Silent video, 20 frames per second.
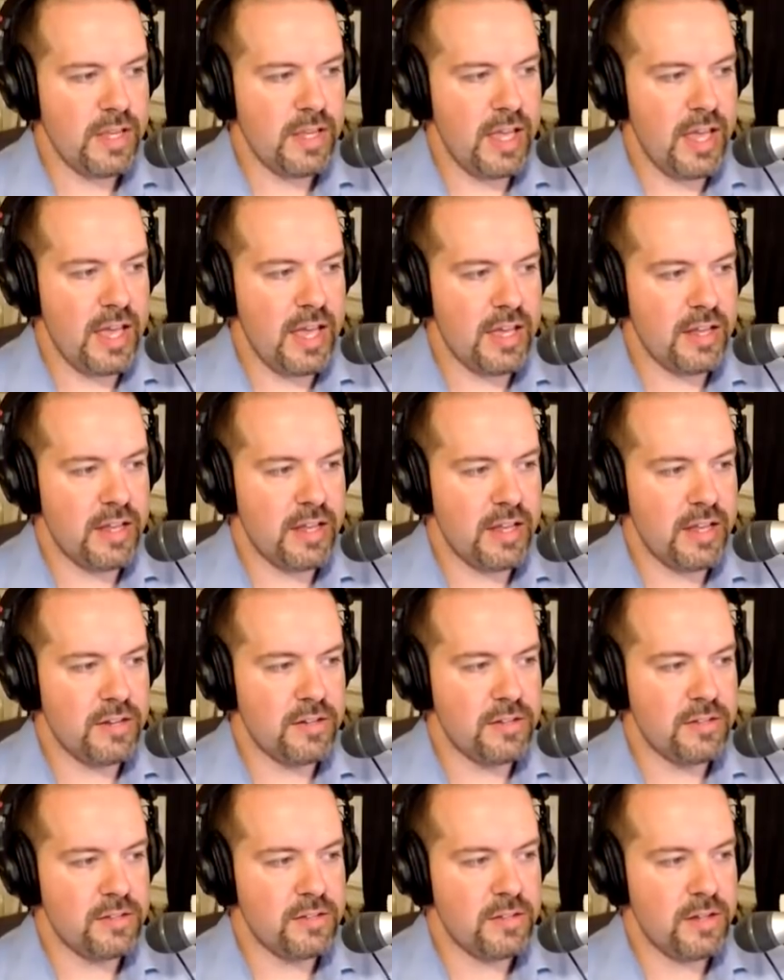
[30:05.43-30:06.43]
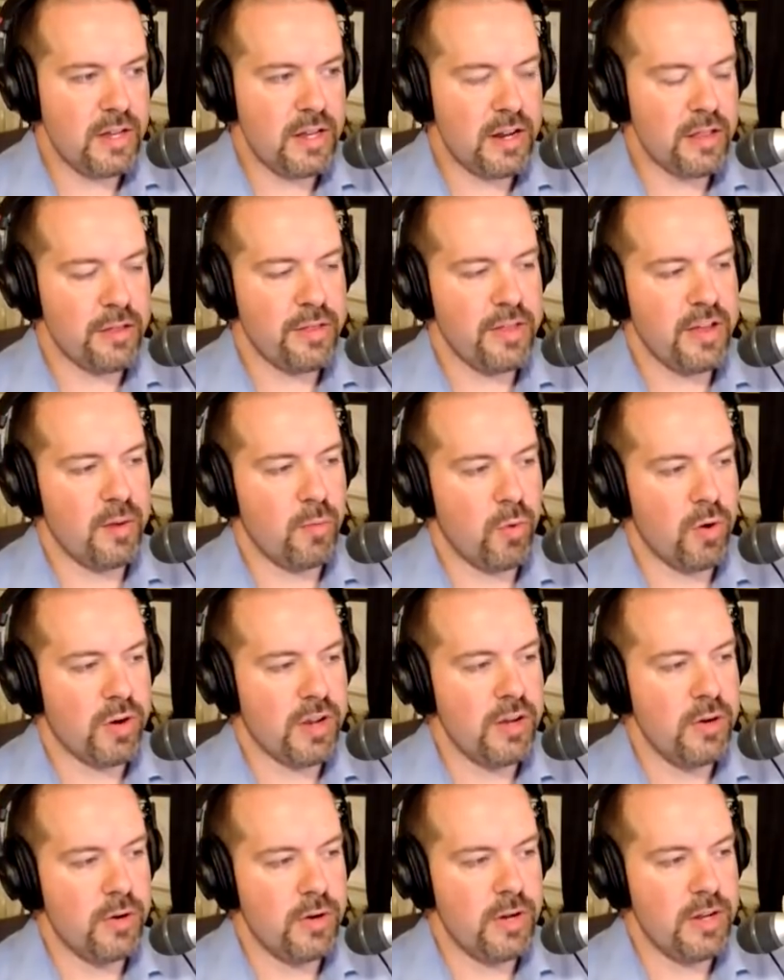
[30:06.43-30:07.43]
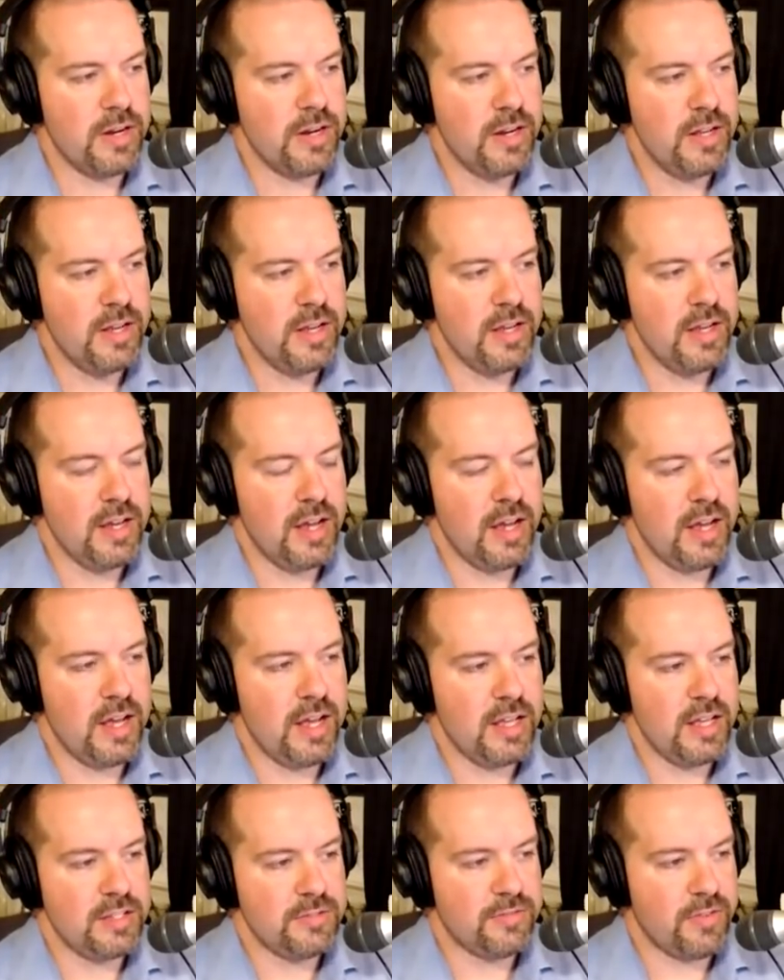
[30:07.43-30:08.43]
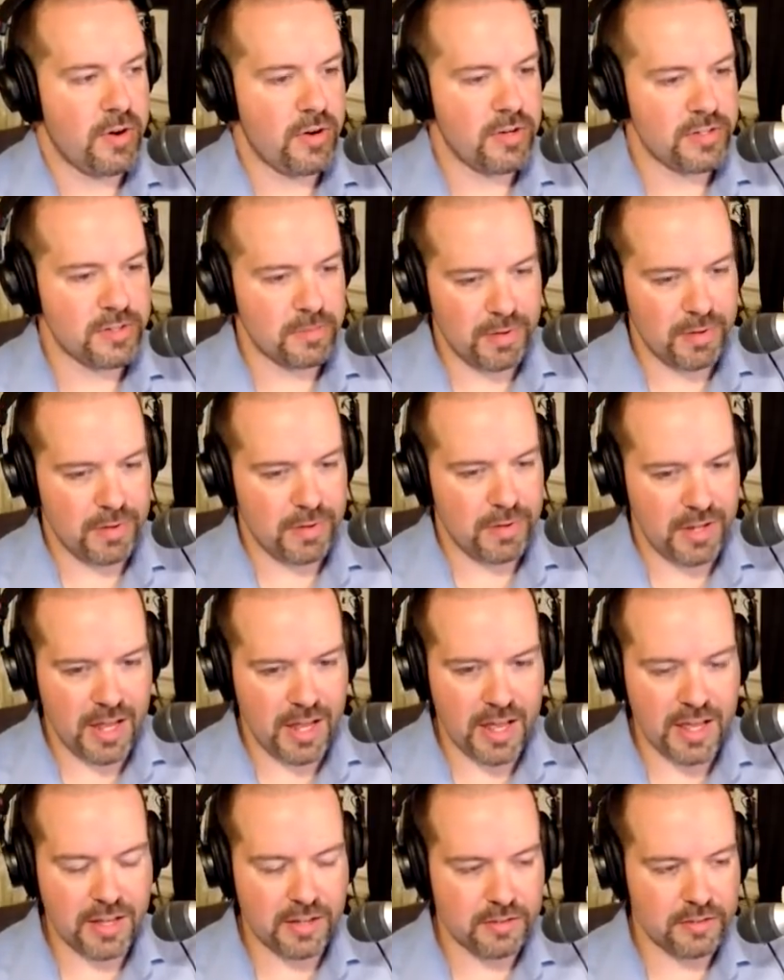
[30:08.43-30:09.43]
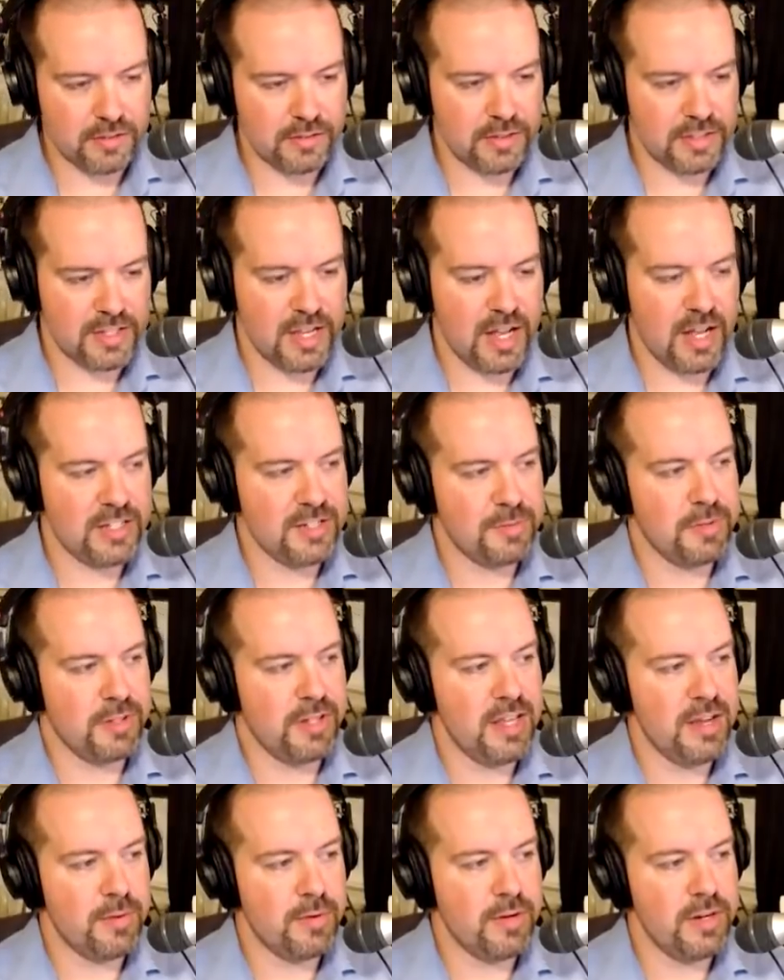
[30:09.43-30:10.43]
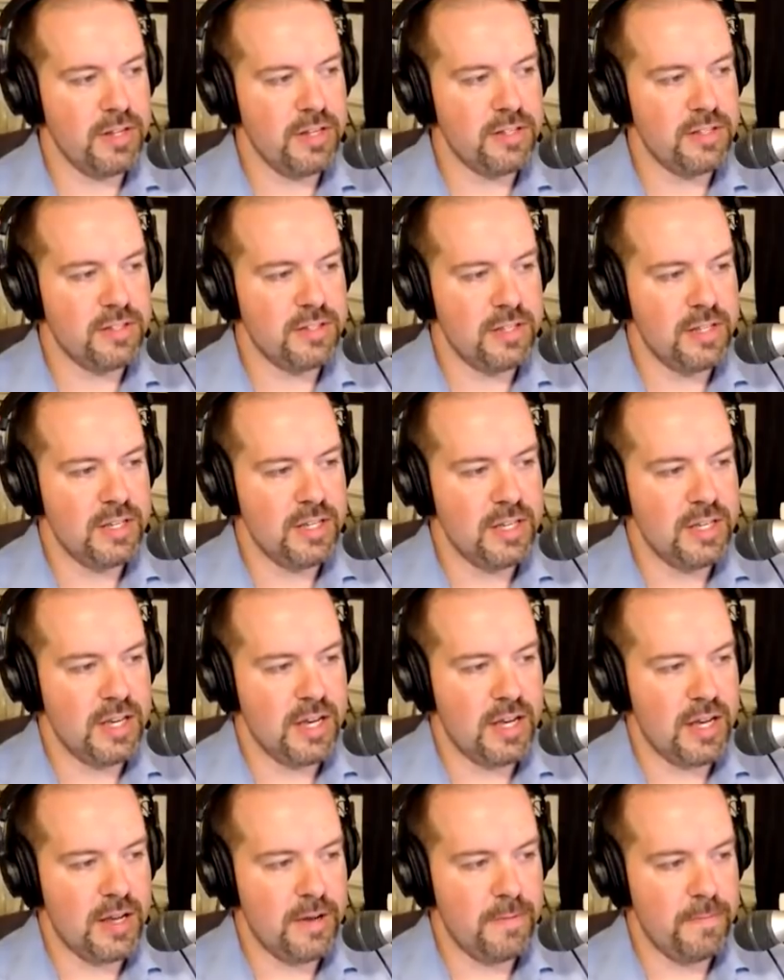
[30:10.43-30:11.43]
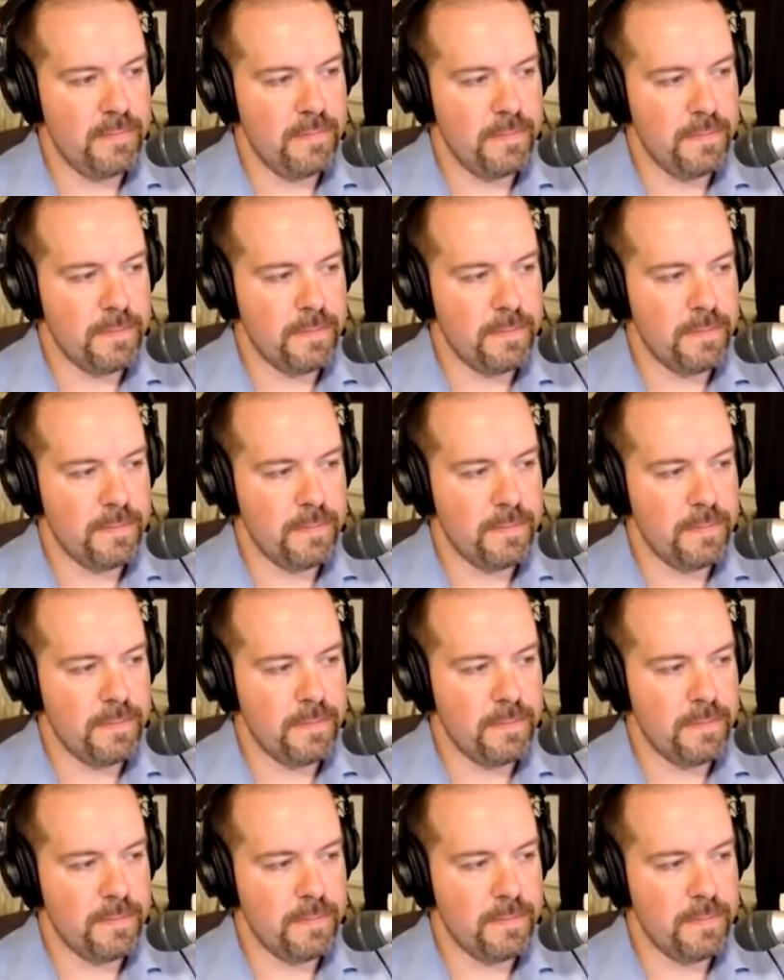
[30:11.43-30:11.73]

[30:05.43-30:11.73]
and another thing I'm working on as far as applying this concept of labor is um,